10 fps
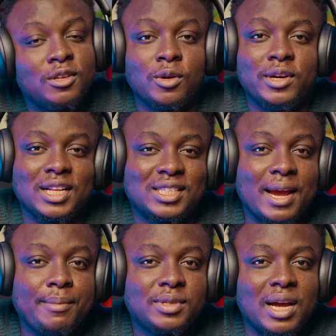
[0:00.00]
So there are
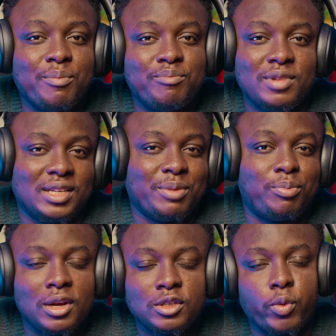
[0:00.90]
times um, there's a
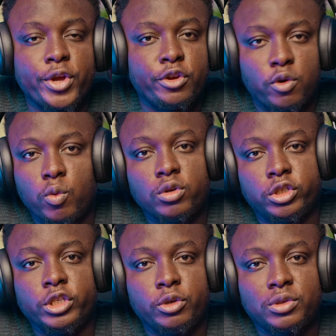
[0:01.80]
place where you don't
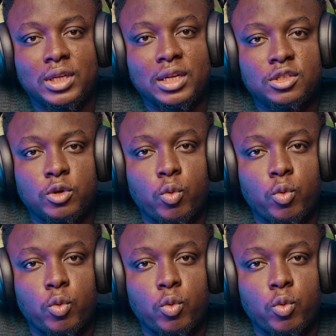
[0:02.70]
want to use that.